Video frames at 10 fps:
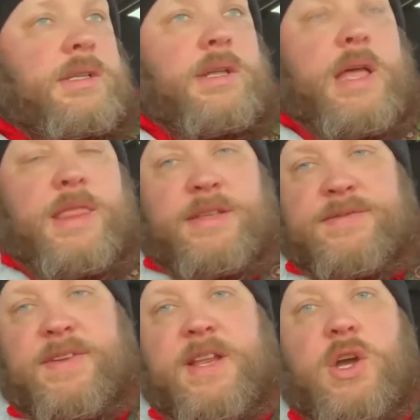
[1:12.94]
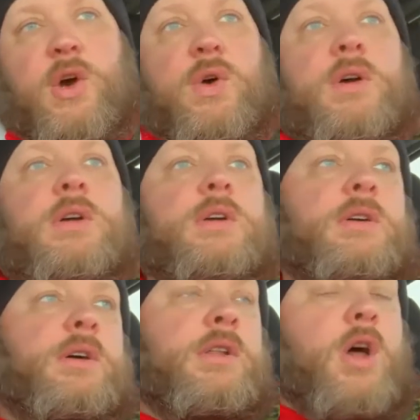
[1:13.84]
in this video
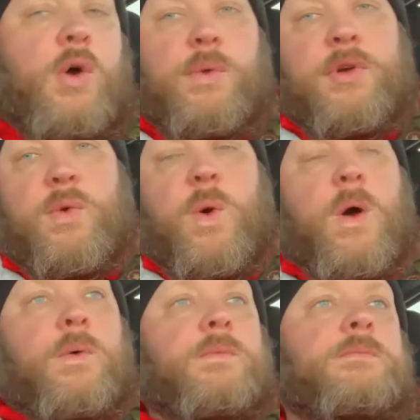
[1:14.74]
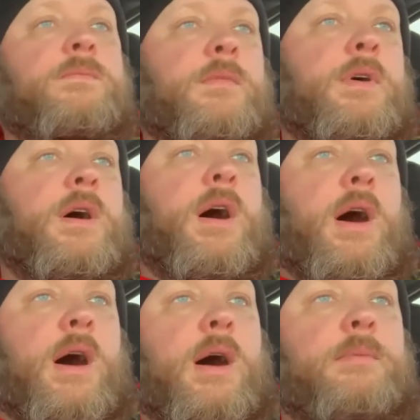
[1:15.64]
along with a quote.
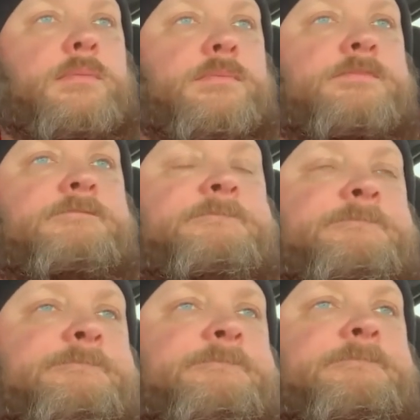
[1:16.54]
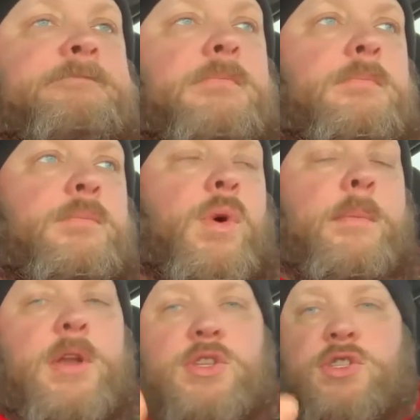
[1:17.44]
I'm
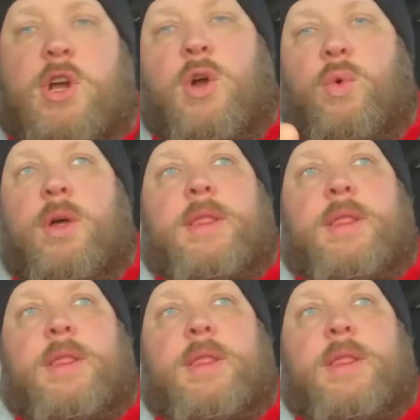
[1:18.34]
gonna start with